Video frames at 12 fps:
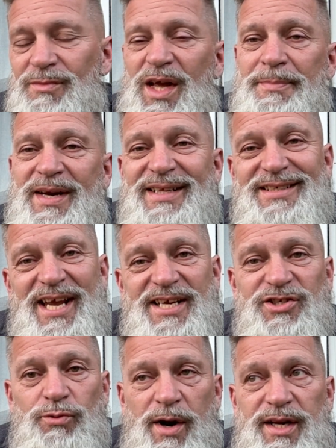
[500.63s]
I mean, it
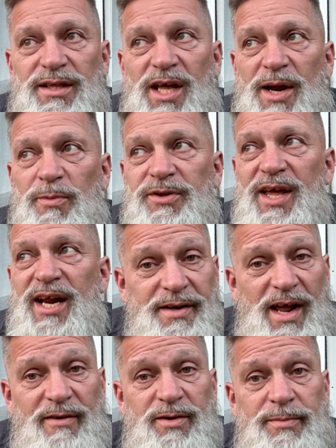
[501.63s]
tastes right in line with that,
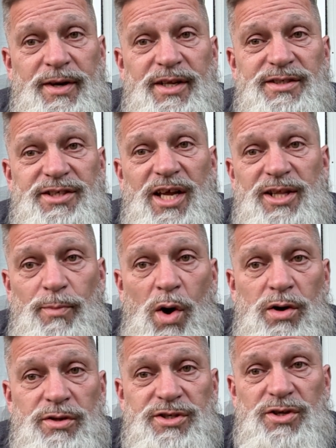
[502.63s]
having been inside the
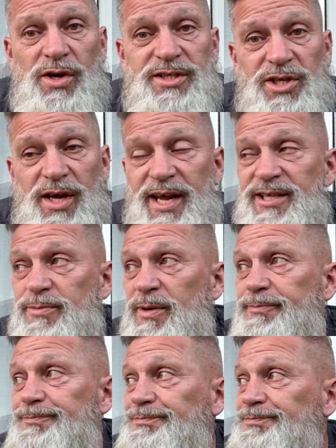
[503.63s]
bottle as long as it has
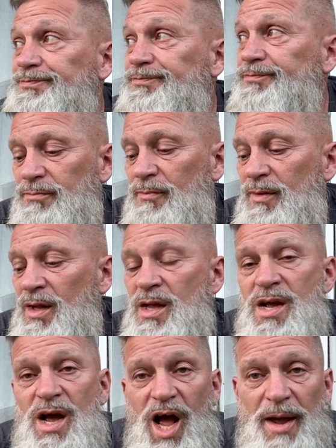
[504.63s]
been.
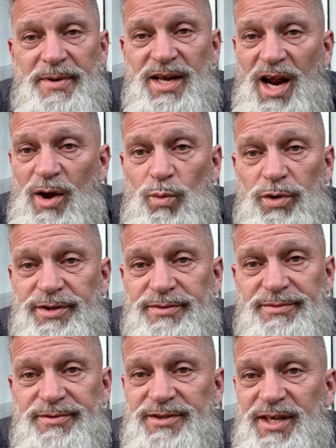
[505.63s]
I mean, I wouldn't
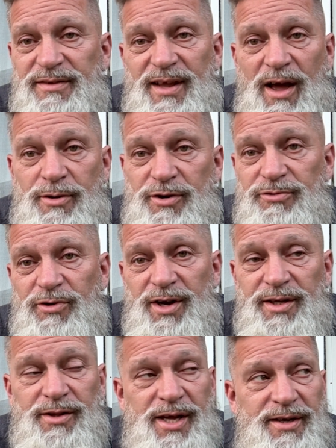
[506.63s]
sit down and
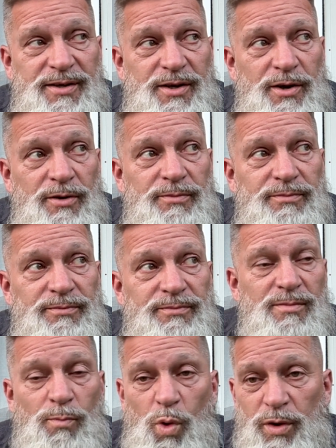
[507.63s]
drink like, you know,
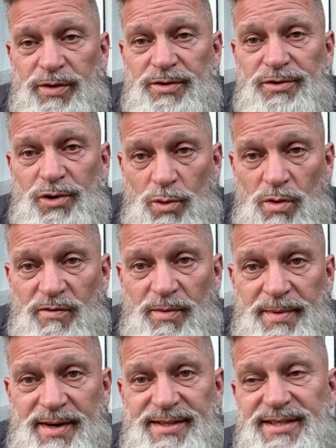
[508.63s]
more than two of
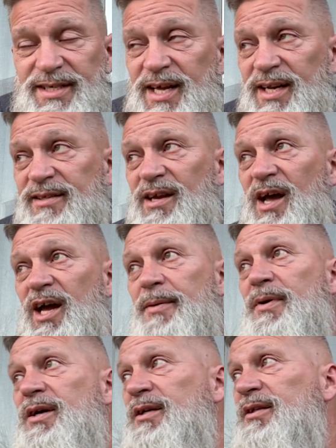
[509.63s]
them at a, at a time.